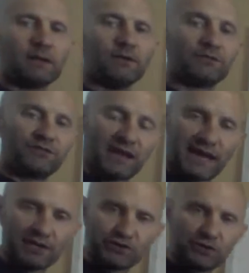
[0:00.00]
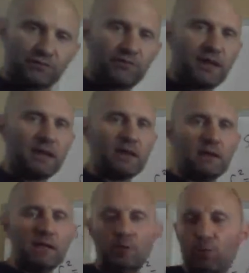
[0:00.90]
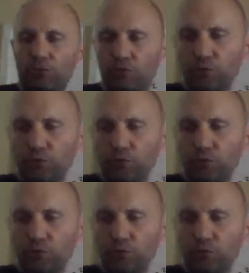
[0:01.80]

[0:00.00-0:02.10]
is tangent of theta equal